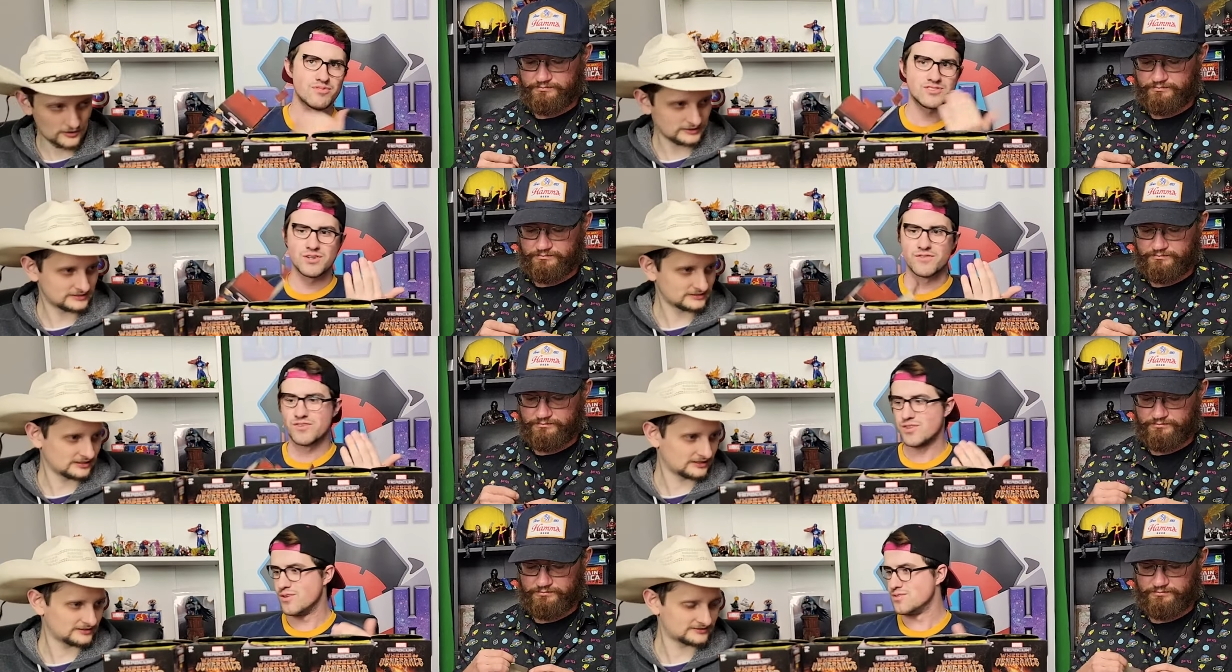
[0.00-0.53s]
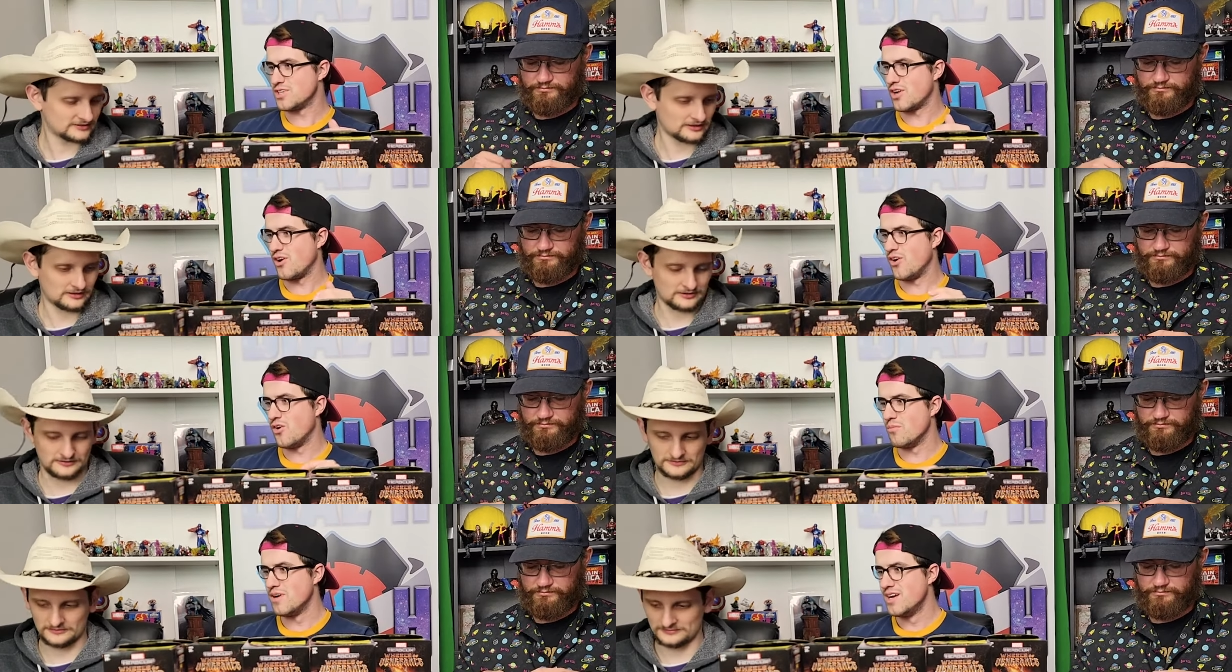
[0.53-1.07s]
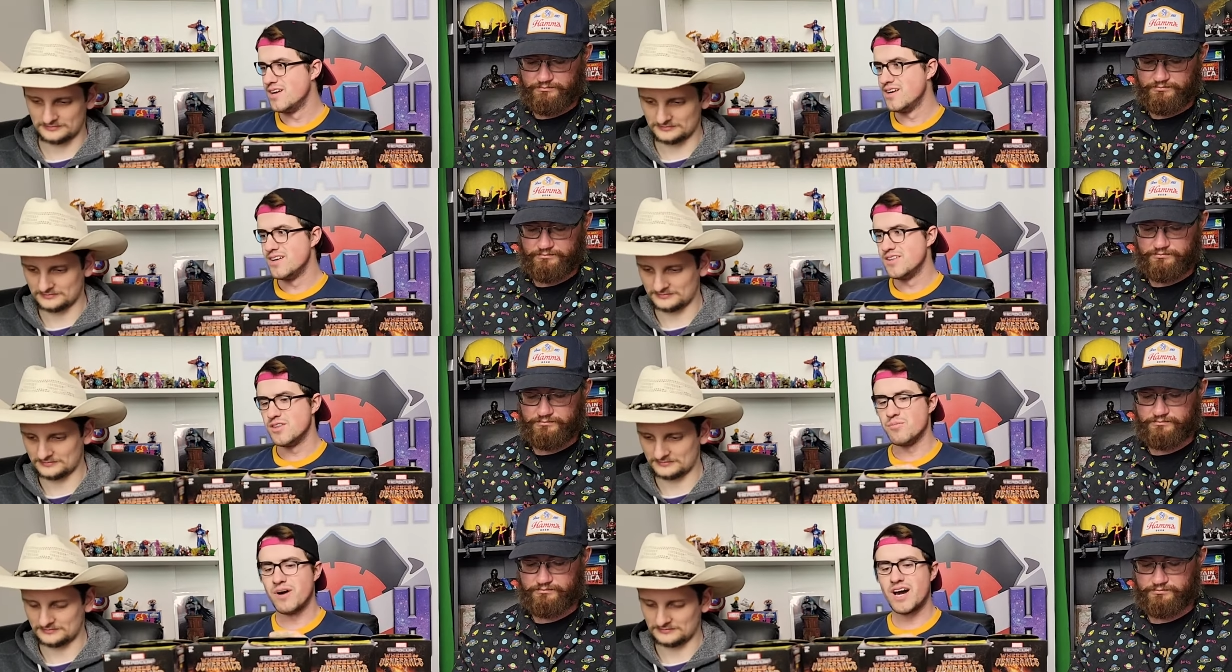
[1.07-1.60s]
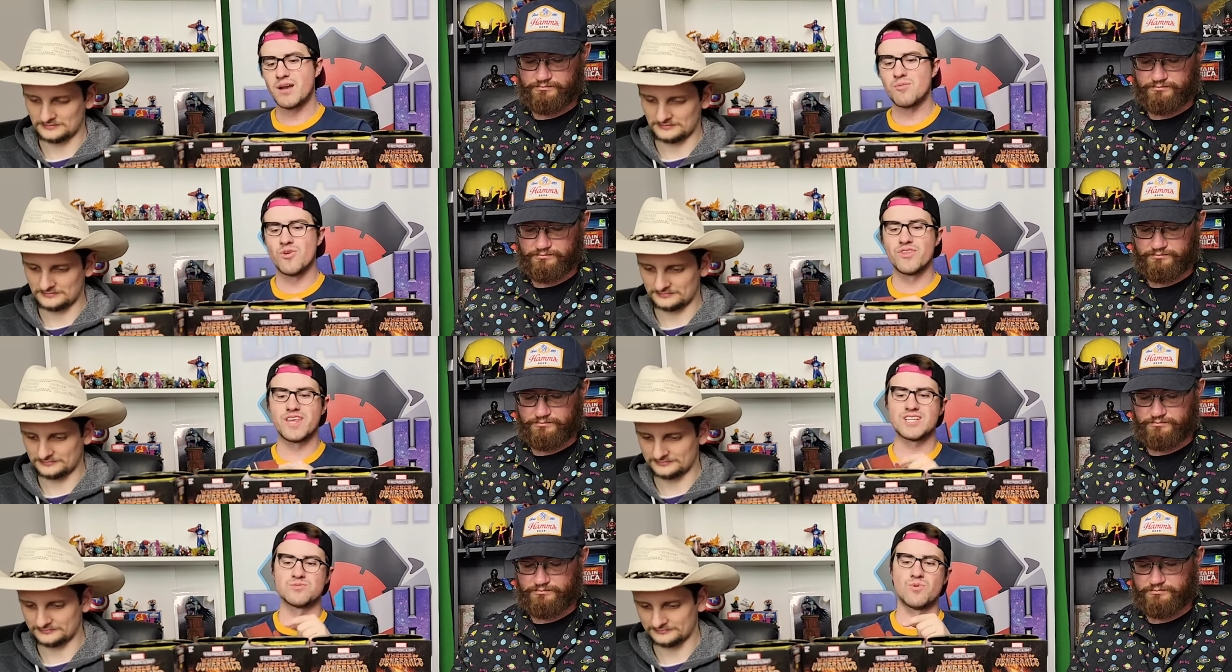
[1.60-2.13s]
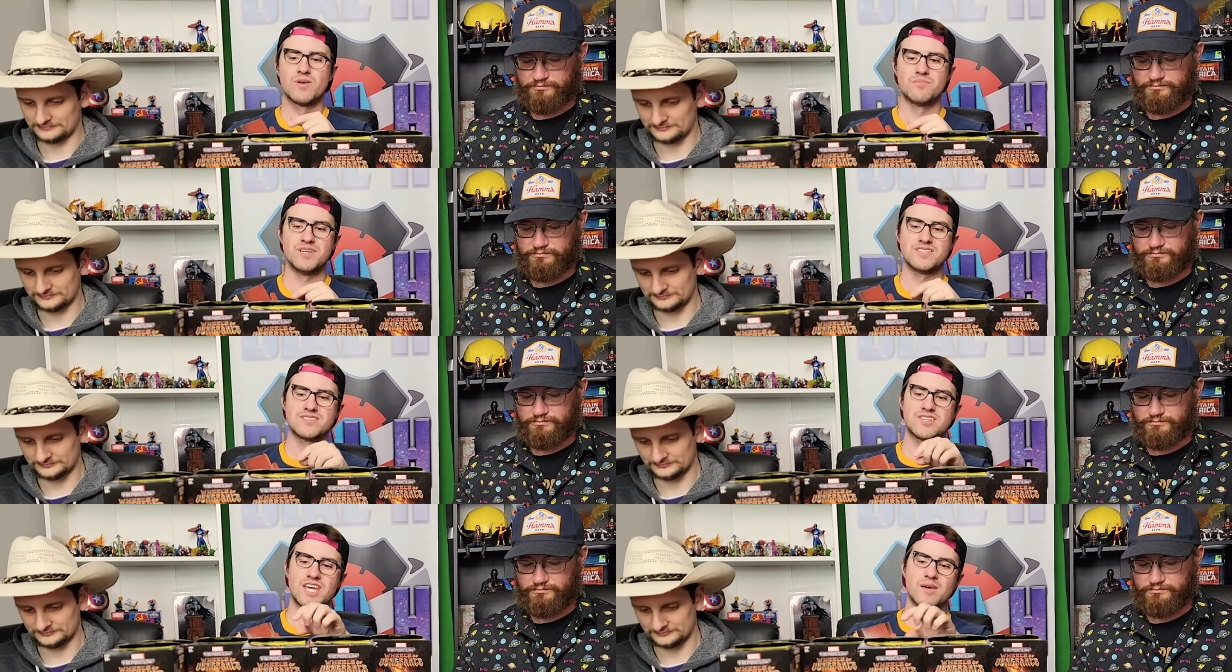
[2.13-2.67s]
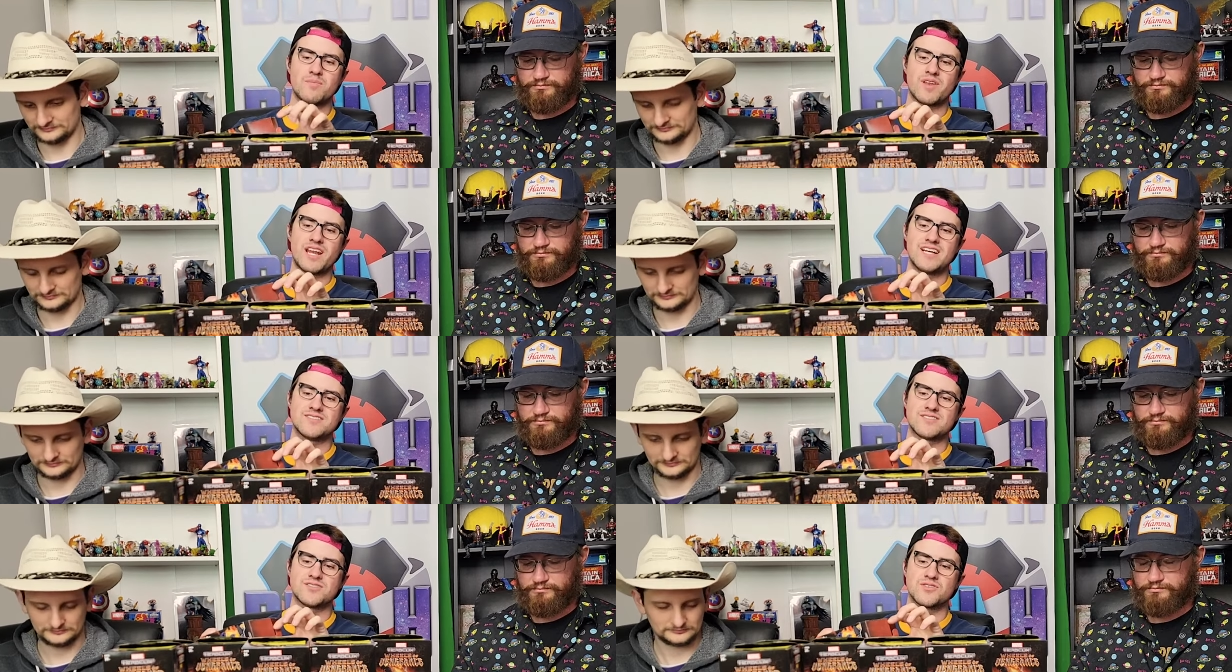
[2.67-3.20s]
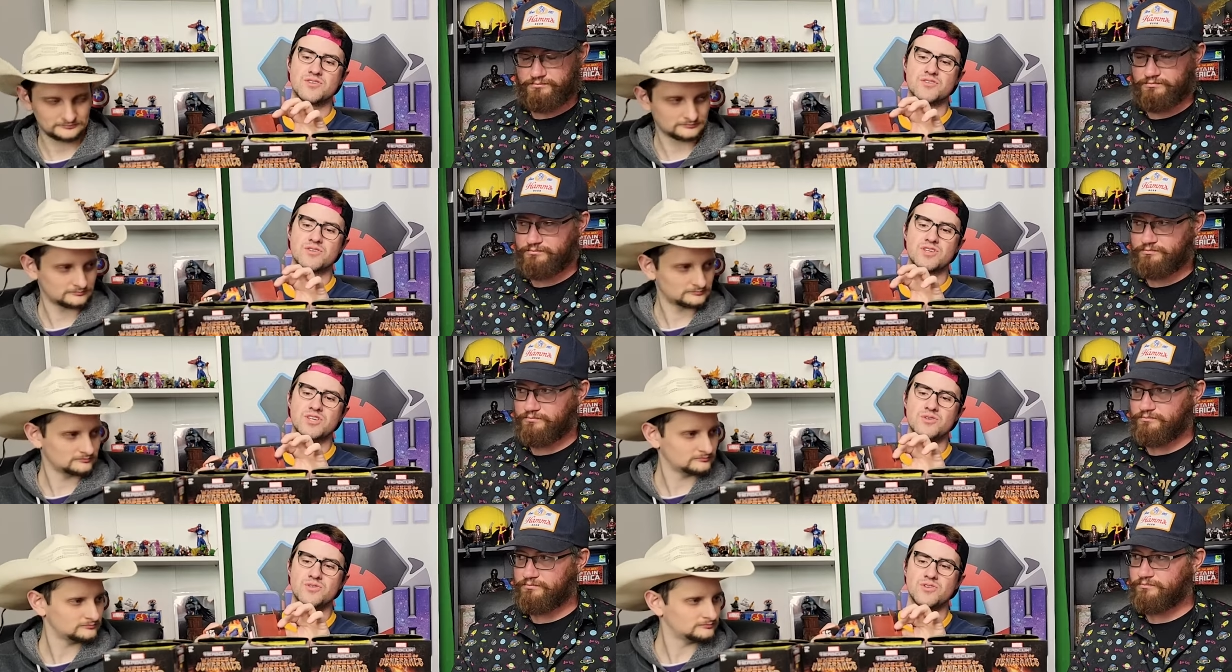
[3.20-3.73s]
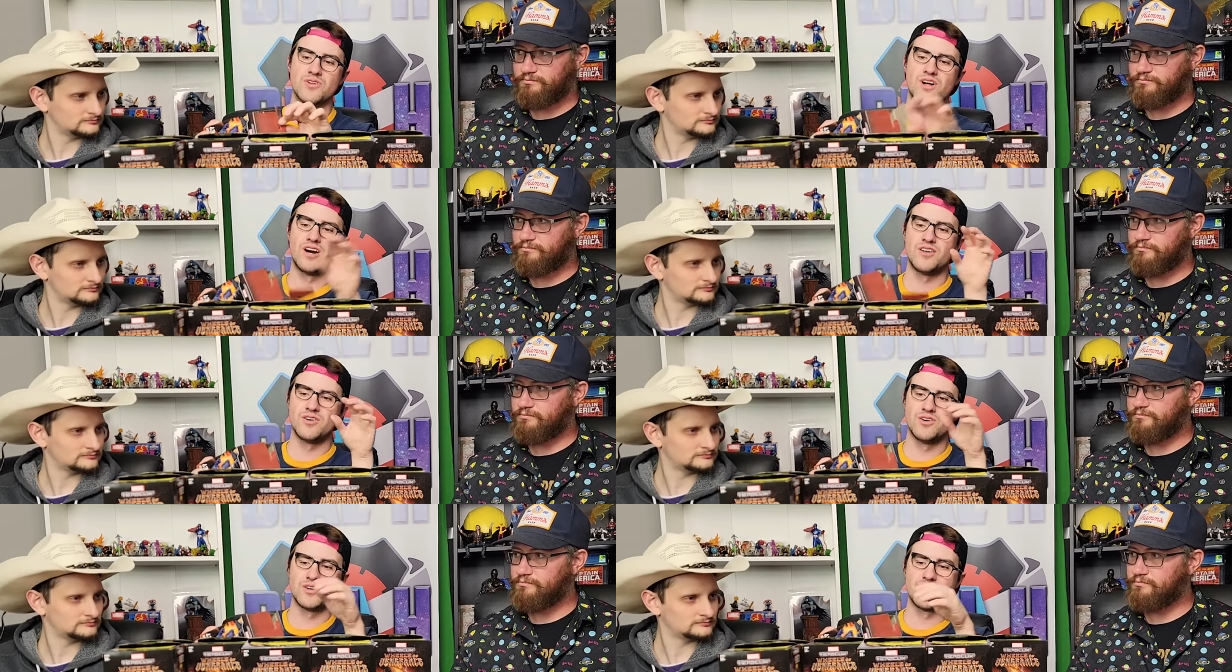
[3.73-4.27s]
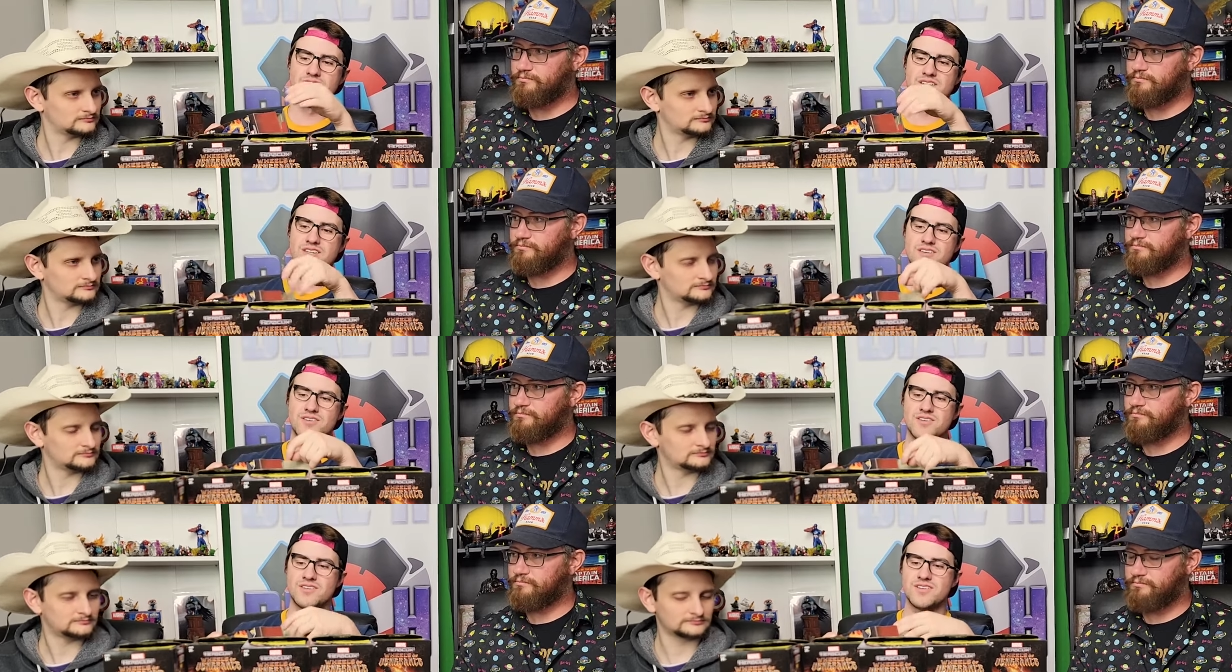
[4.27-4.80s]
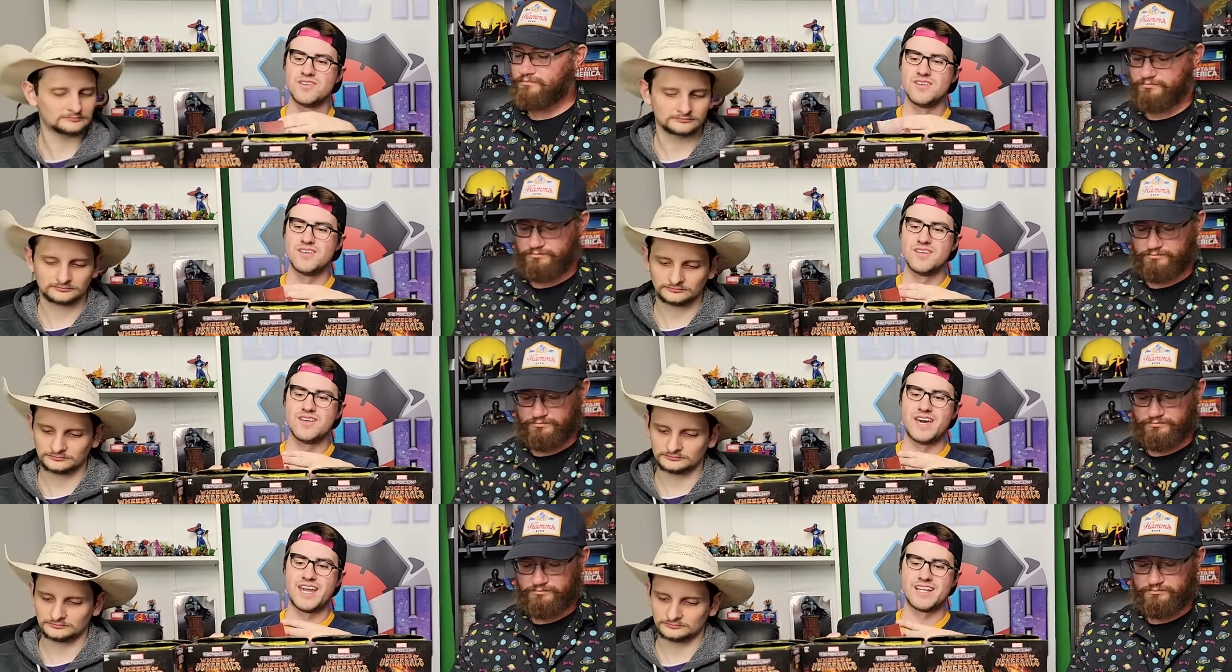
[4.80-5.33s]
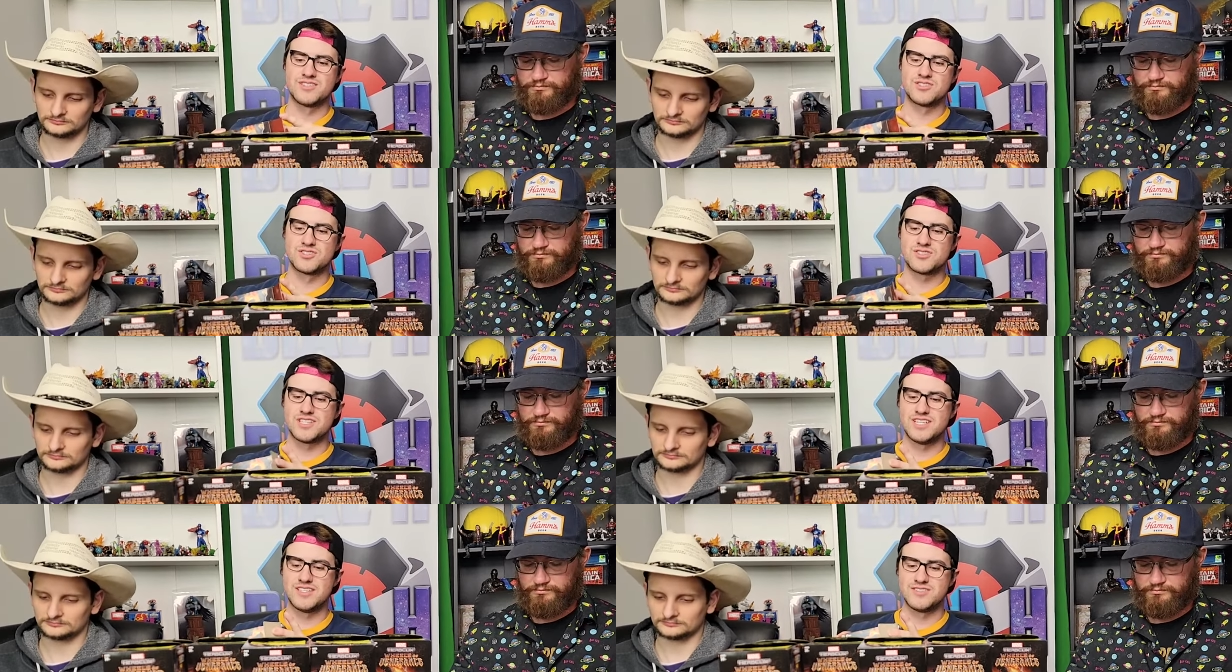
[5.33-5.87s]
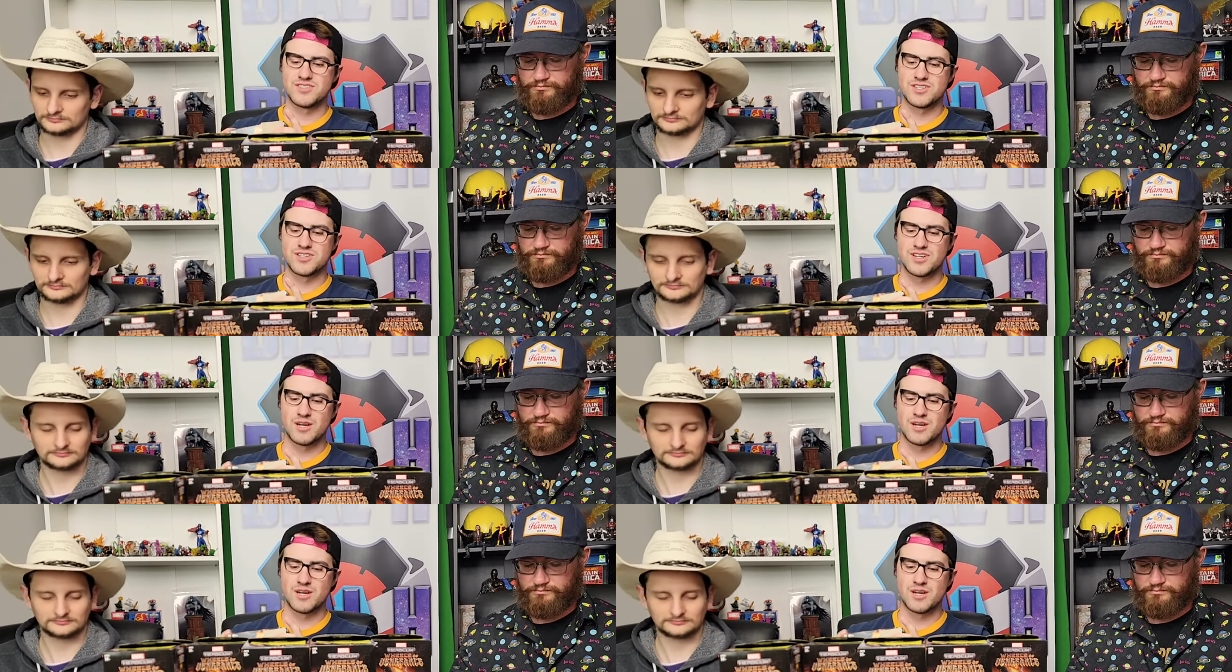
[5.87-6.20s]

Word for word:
Speaker 1: Oh, so does, for those at home, the bottom only has one piece of tape and has this little cute little unhooky deal, and it's just easier.